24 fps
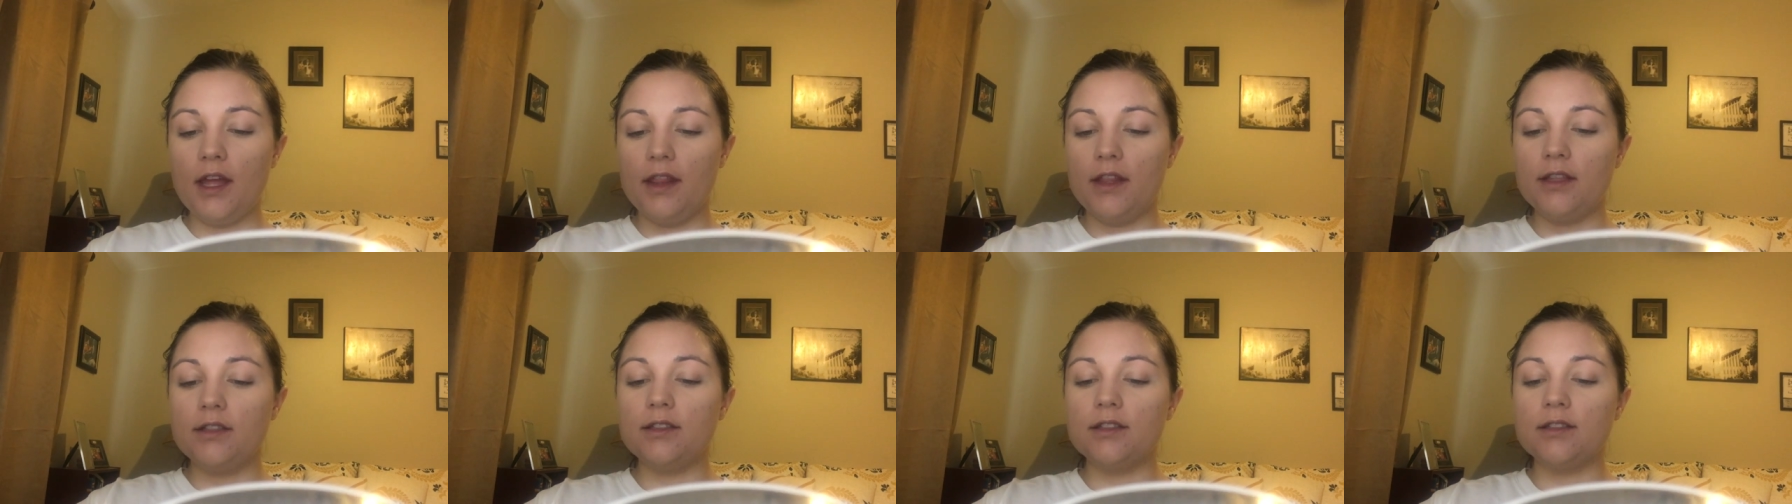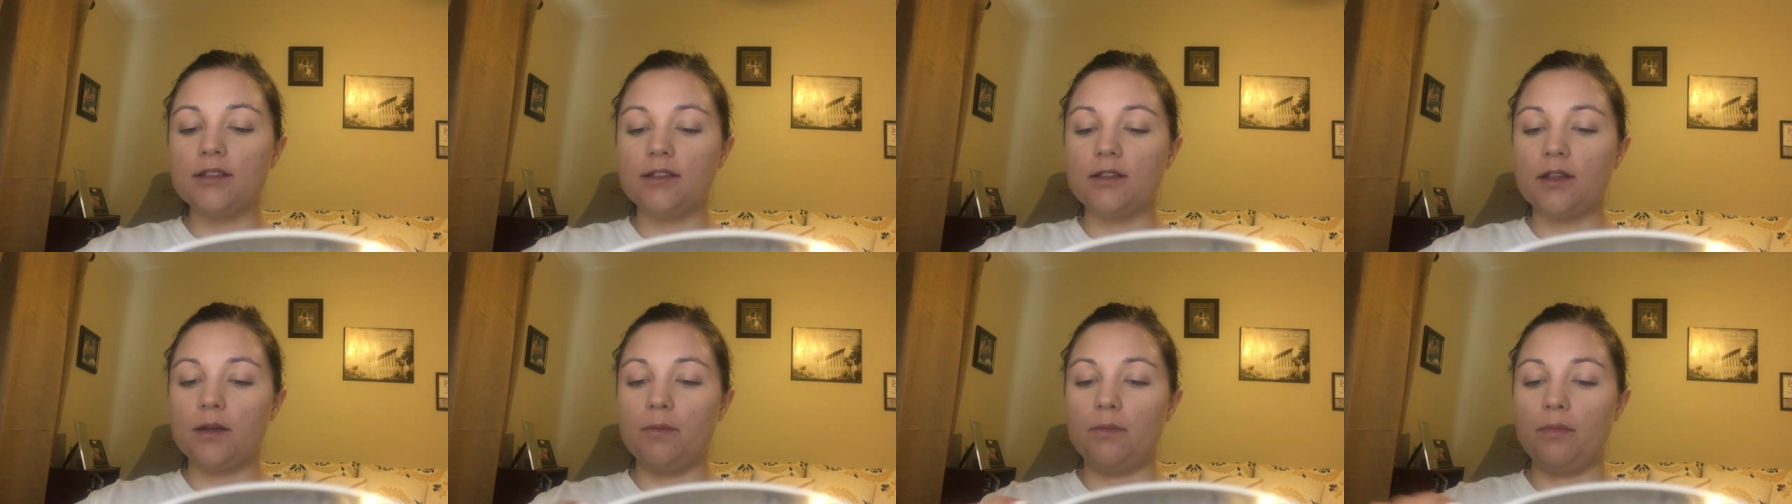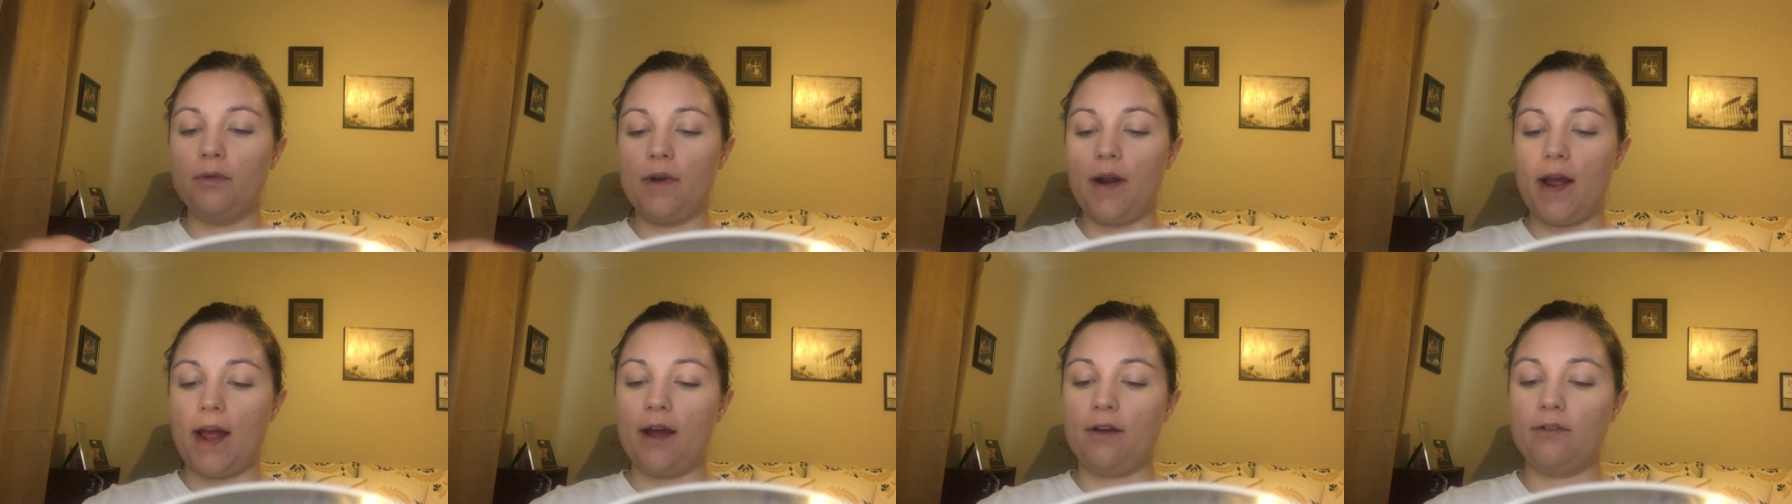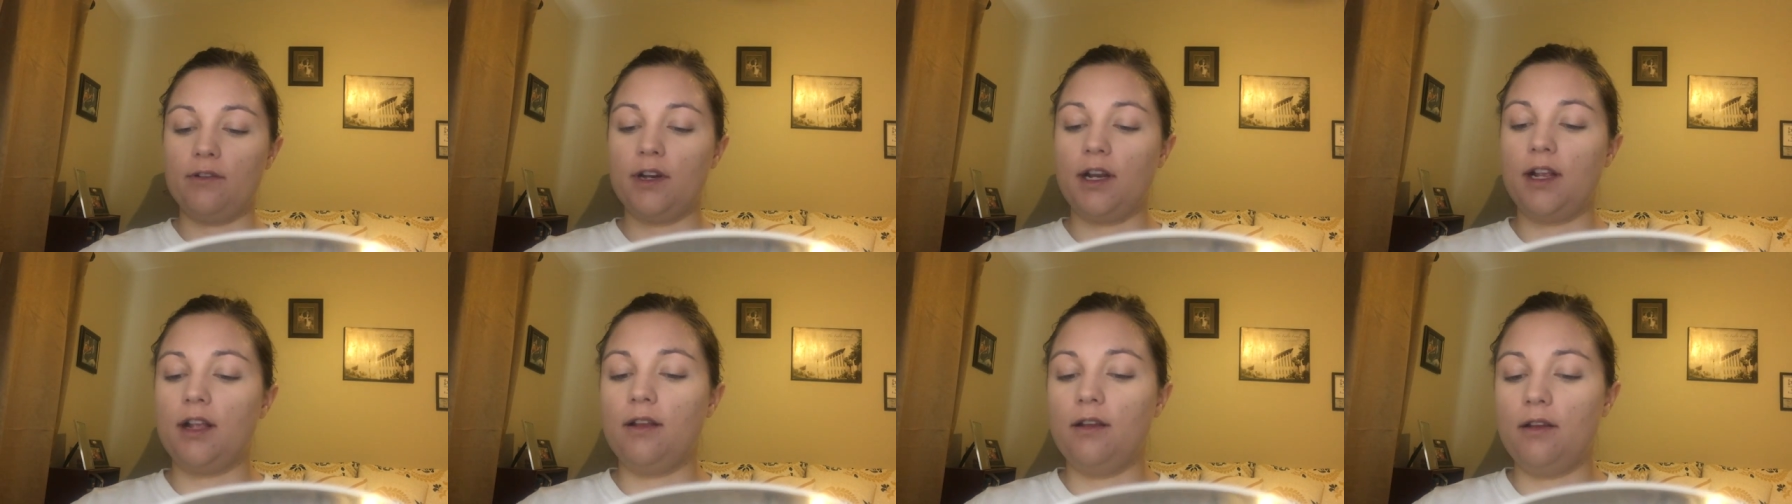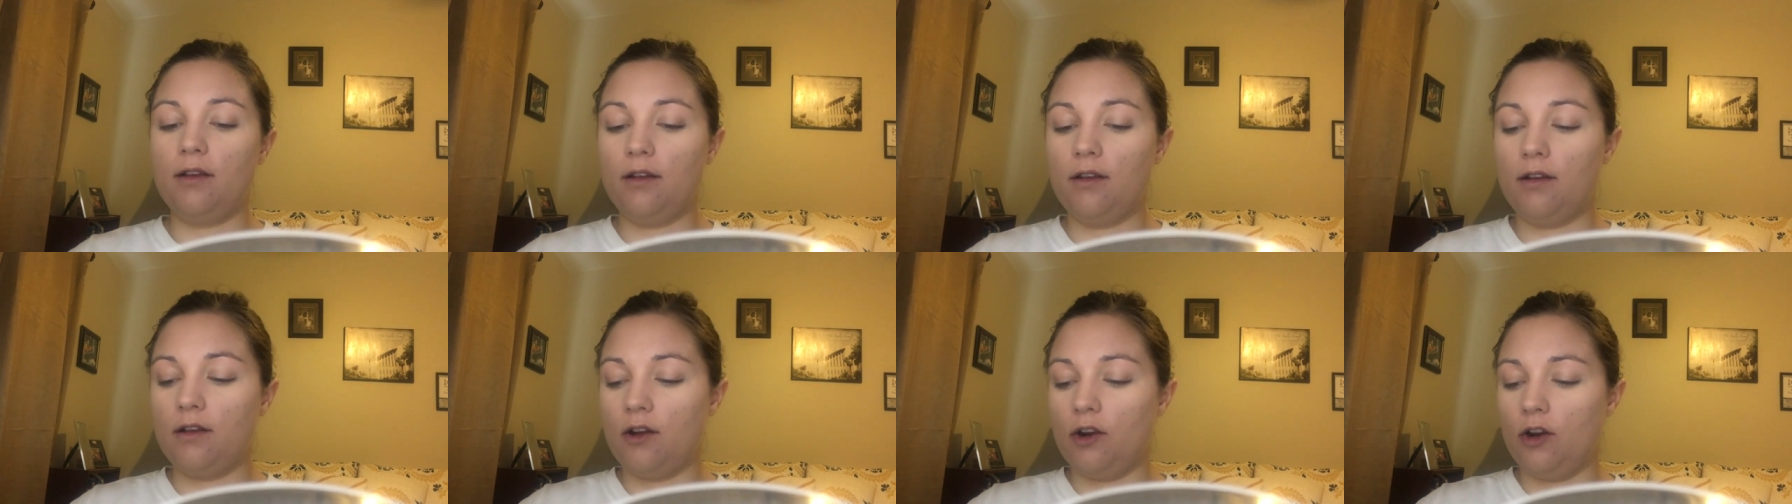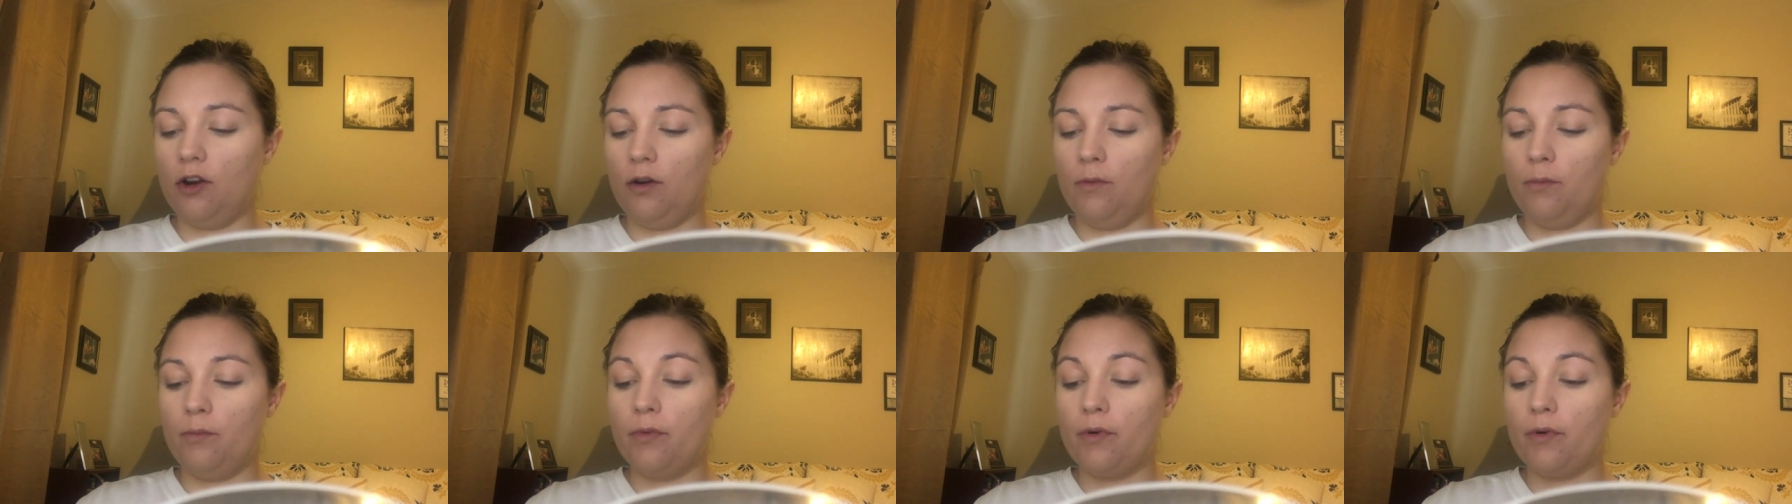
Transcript: This is the brown or